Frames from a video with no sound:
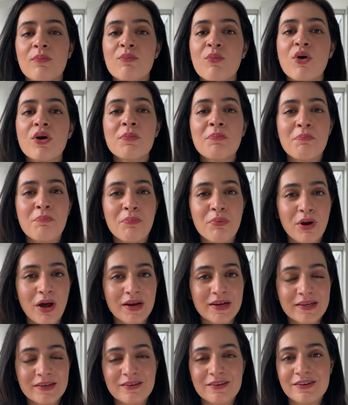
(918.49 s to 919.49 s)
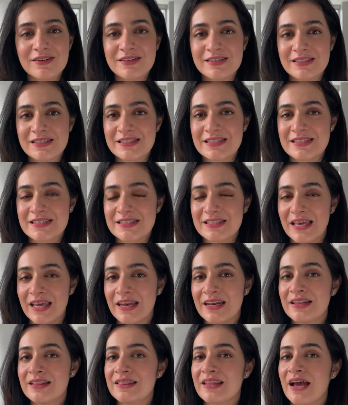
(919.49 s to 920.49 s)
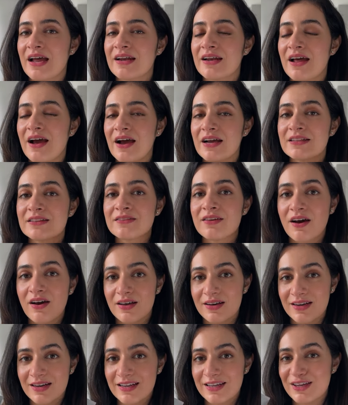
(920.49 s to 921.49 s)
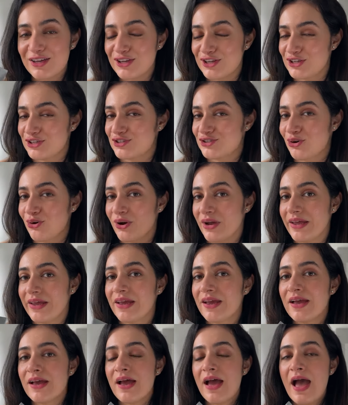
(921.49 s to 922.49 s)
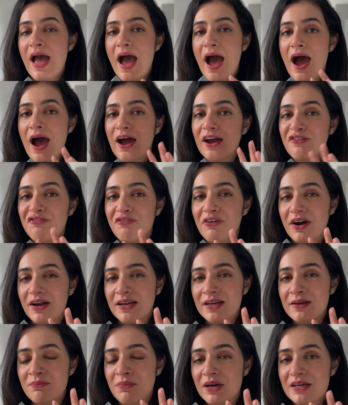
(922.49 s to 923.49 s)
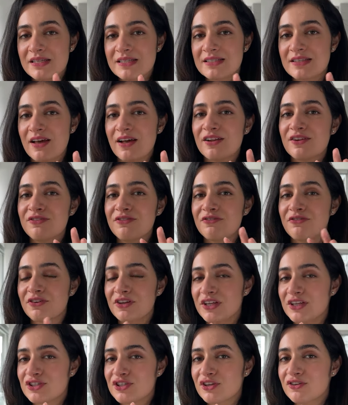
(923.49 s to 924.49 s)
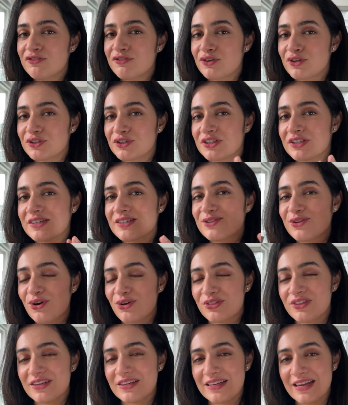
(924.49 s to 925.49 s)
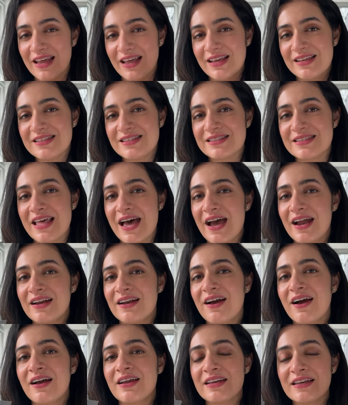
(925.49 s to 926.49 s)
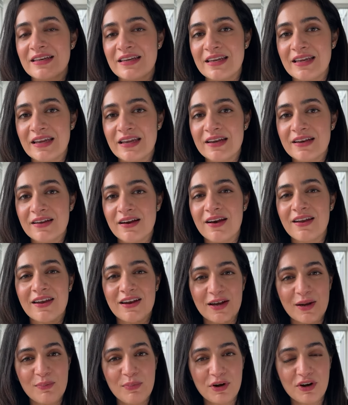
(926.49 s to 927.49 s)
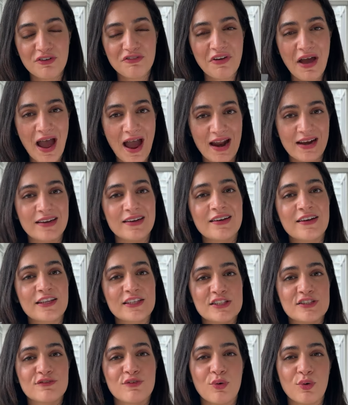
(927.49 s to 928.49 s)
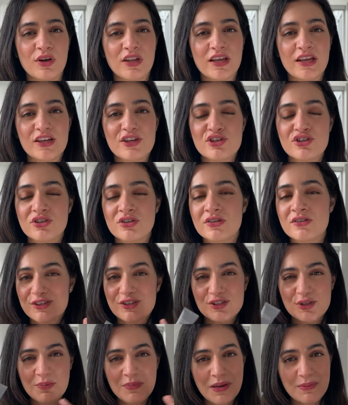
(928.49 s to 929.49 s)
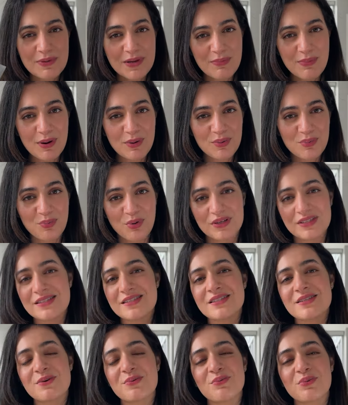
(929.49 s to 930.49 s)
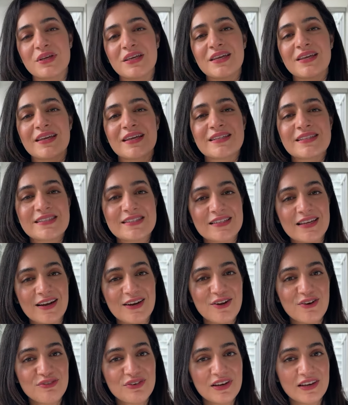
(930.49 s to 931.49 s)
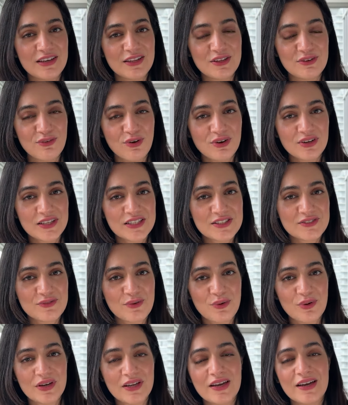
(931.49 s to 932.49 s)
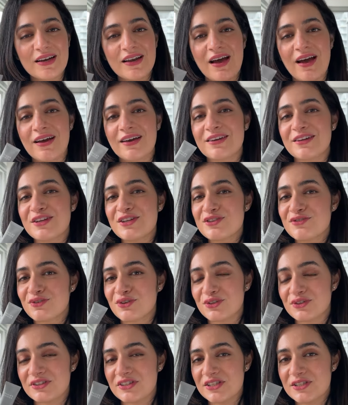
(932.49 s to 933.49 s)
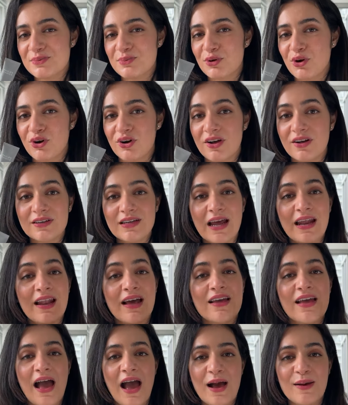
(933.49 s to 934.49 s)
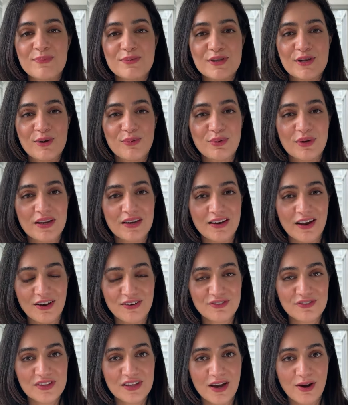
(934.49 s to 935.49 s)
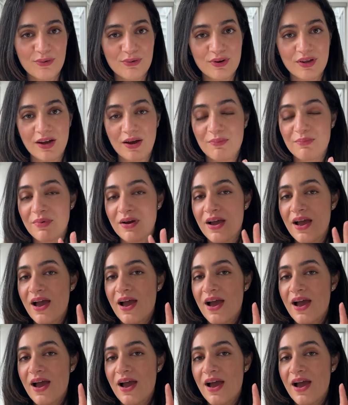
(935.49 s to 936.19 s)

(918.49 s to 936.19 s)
more brighter skin that I thoroughly enjoy. I find myself reaching for this on the days that I need a little bit of added exfoliation. So maybe about once a week, instead of a leave-on exfoliant, I reach for this product and I absolutely love the outcome.